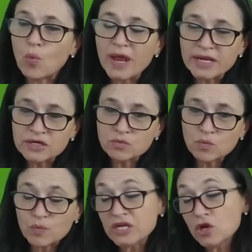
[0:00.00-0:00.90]

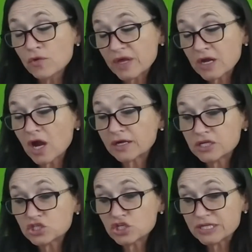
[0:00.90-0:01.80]
when we know that
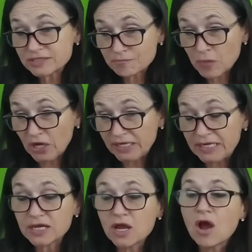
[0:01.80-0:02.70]
cognition is
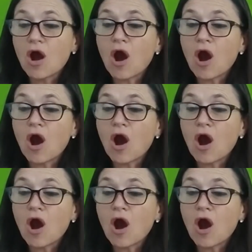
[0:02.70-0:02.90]
embodied,